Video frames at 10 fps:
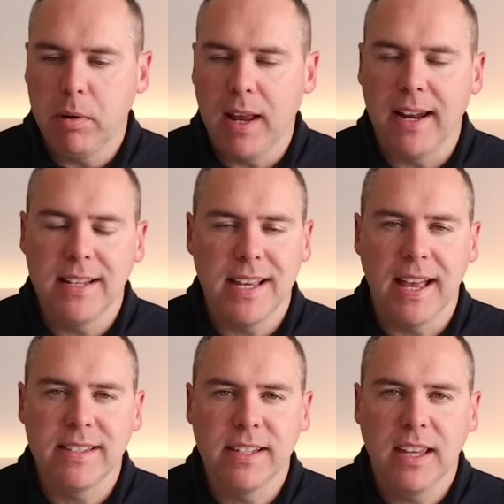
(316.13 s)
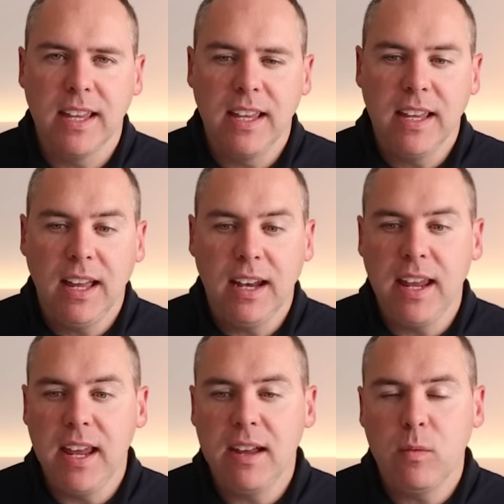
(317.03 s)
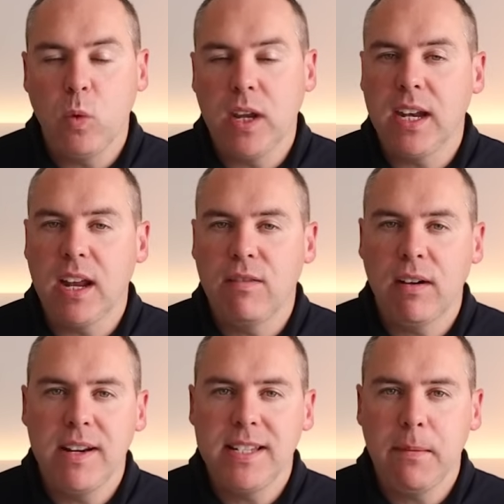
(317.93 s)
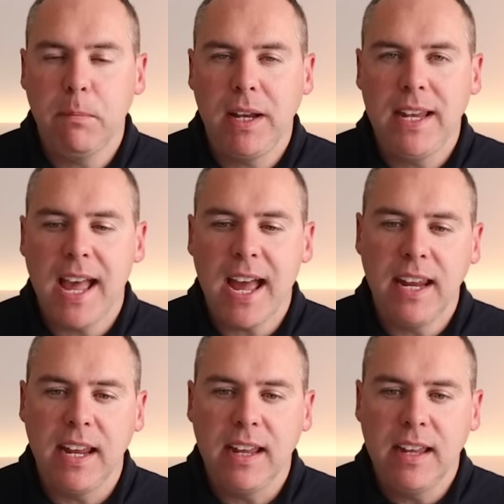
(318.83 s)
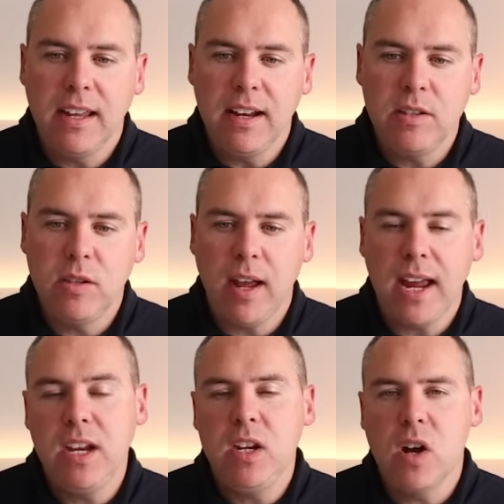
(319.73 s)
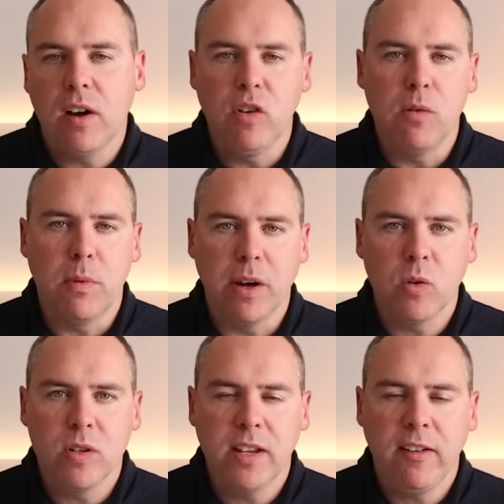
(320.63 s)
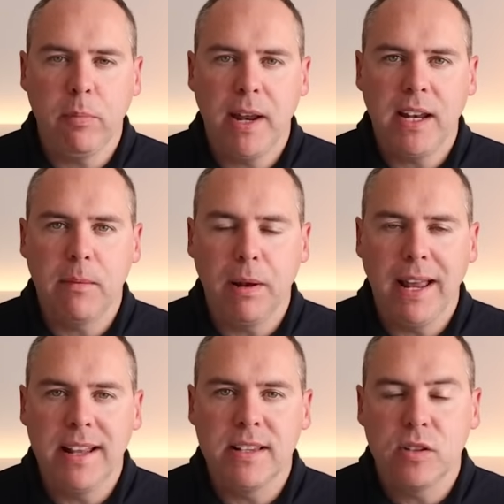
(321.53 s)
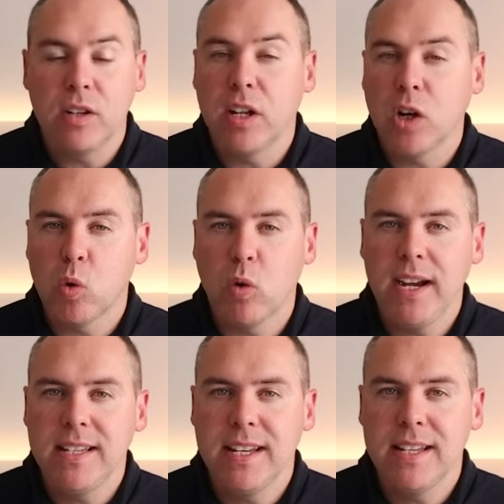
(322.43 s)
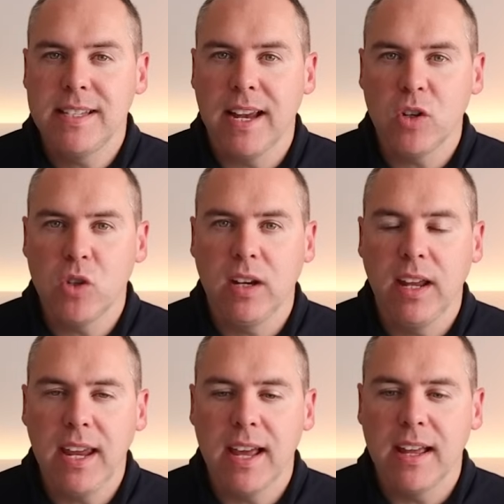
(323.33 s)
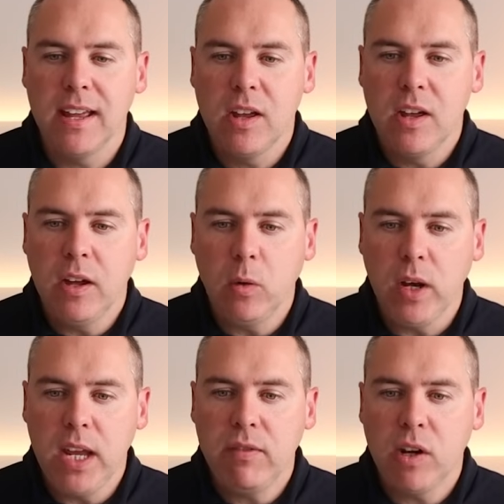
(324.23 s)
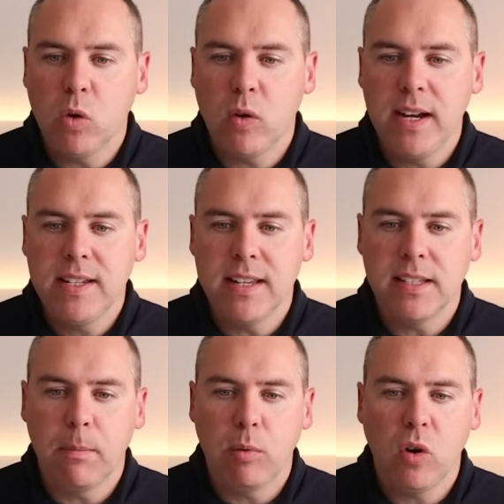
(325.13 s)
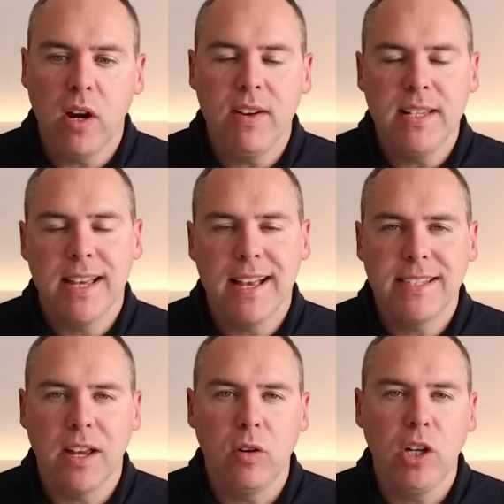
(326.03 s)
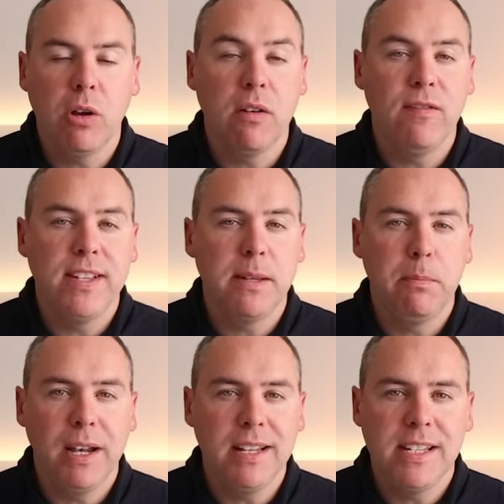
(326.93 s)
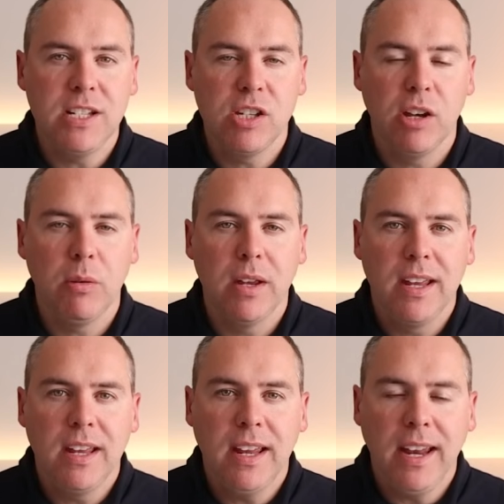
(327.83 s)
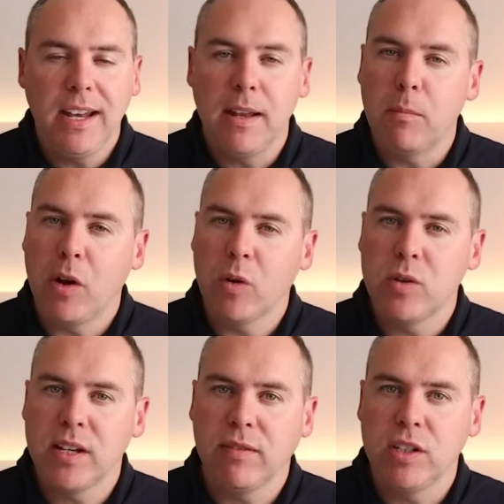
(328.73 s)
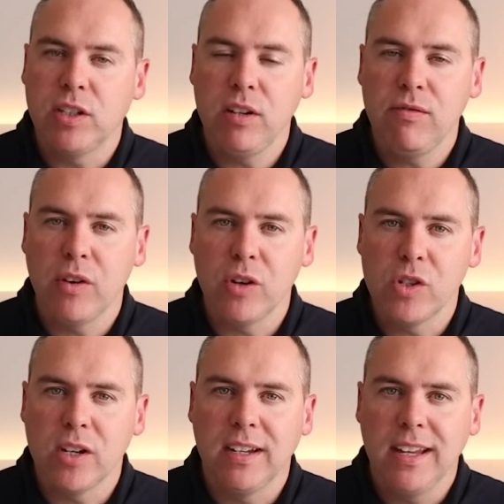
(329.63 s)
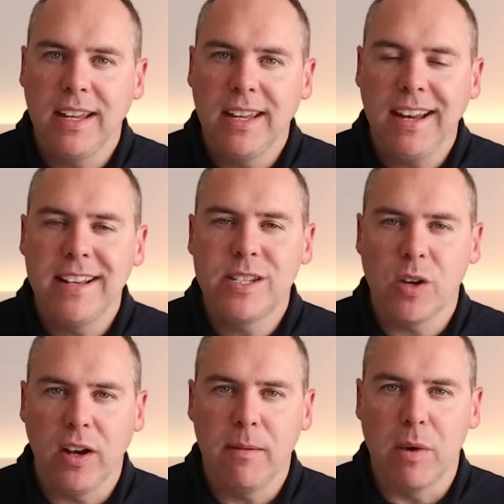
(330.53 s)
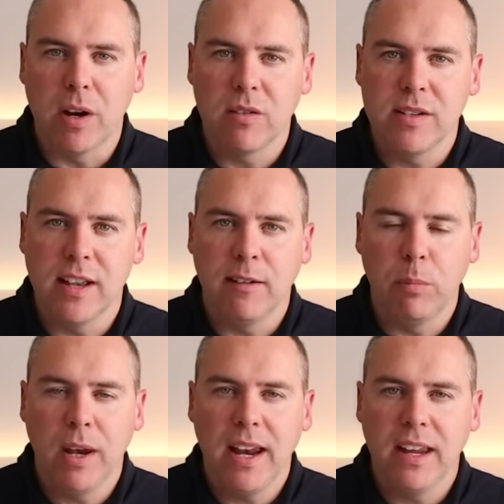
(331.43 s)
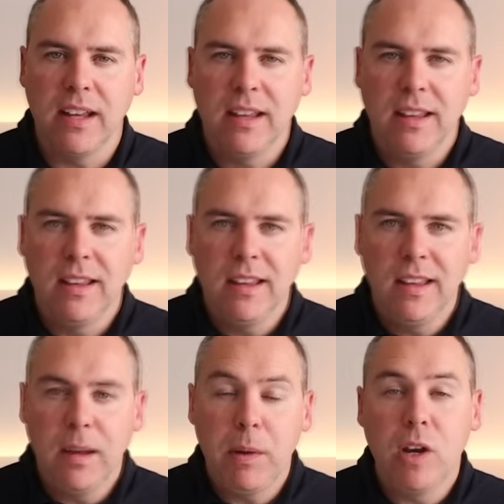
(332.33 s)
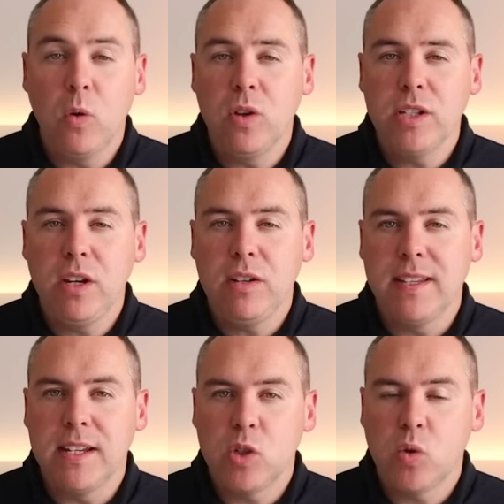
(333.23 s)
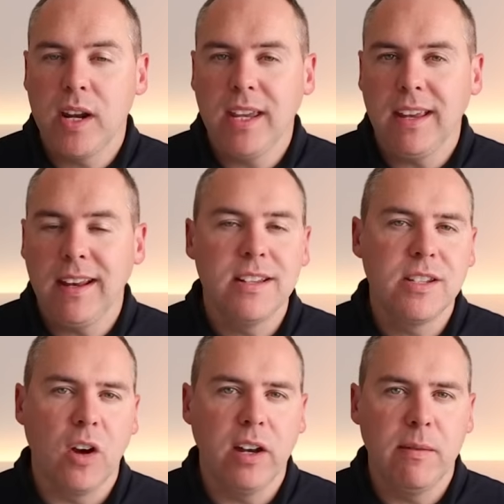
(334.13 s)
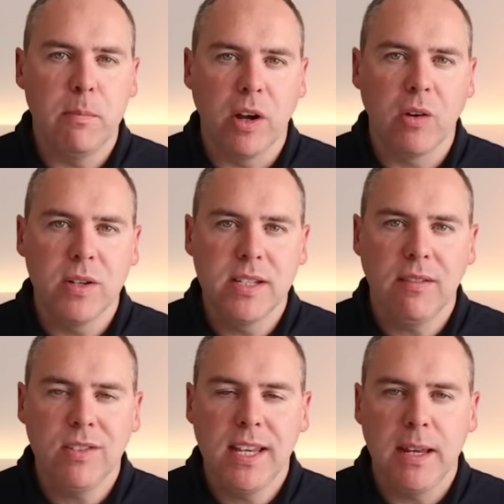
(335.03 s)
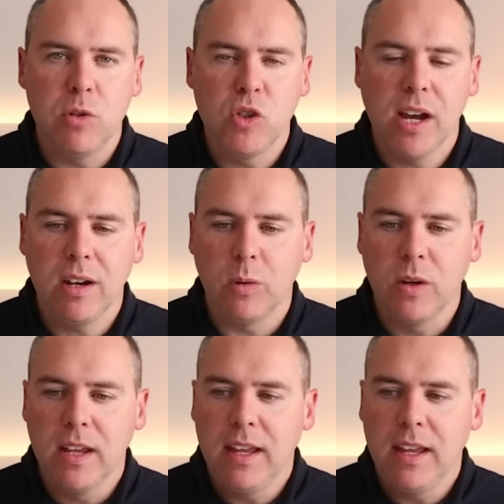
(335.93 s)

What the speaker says: Planner Task. And here we can now very simply add it into any of your Microsoft Planner plans under the Creating section here, or even create it as a private task only you have visibility to in the Microsoft To Do function inside a Microsoft Planner. And we can also use this trick inside of a Microsoft Teams channel.